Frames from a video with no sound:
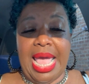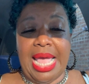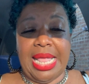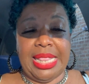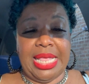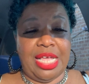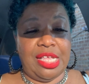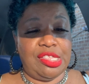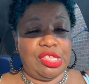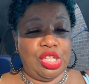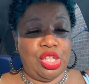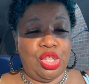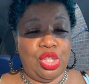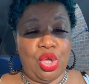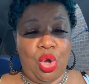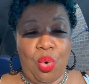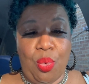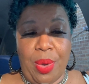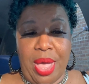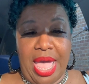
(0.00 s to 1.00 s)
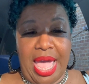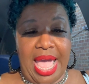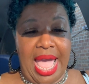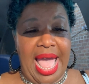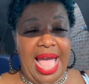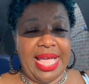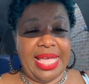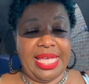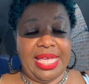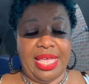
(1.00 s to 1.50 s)
There's no way
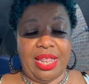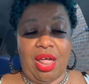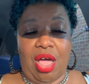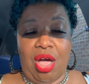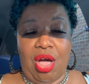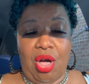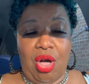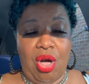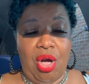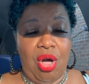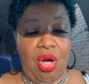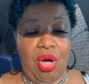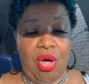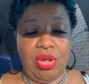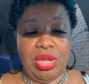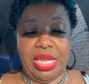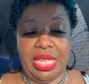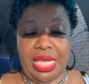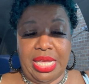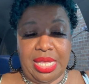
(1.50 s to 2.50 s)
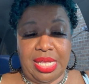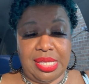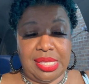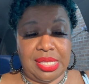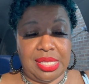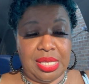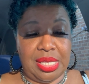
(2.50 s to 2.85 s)
I can get all this